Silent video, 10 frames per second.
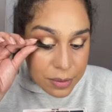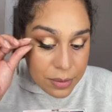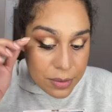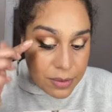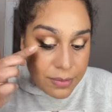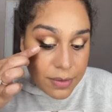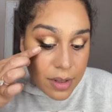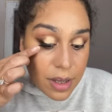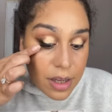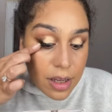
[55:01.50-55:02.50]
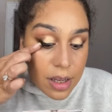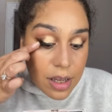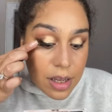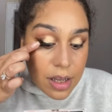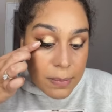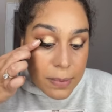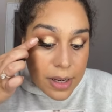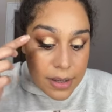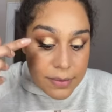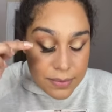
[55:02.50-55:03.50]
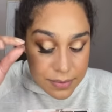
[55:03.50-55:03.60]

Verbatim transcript: tool, but